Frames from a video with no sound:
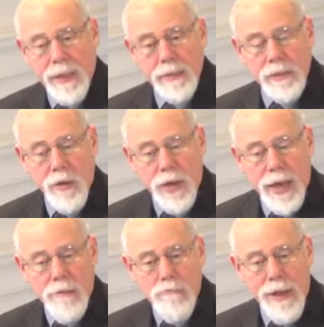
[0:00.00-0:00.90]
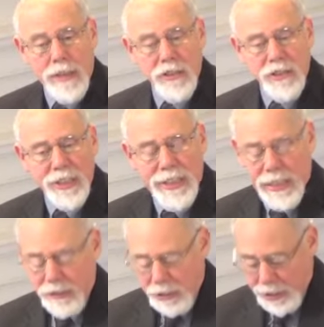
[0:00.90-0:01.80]
And so it kind of raises an
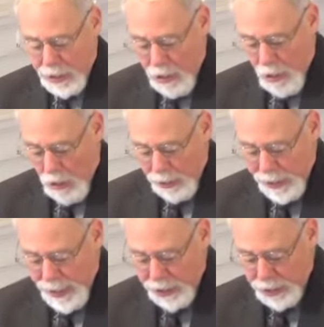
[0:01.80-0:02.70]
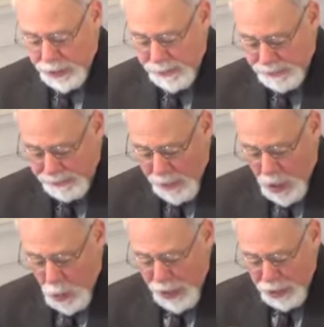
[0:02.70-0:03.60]
interesting correlation.
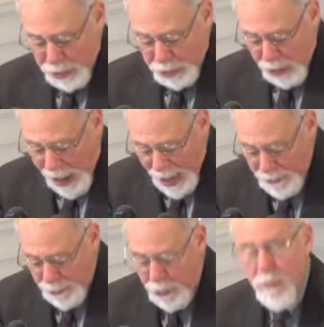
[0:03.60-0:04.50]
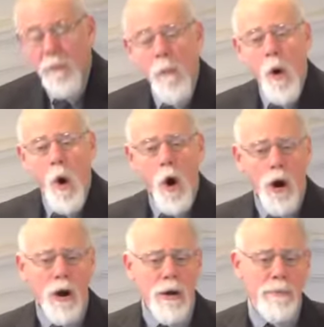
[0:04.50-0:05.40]
We strive for
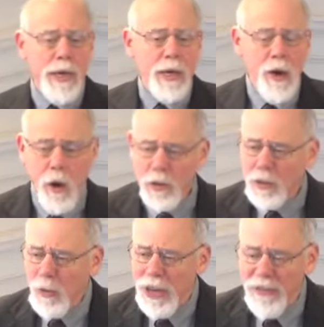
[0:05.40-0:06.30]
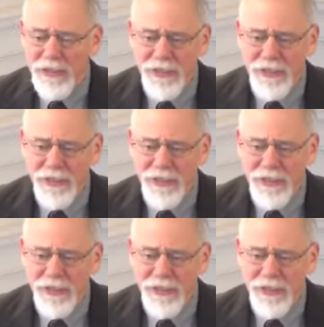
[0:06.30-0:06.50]
more because we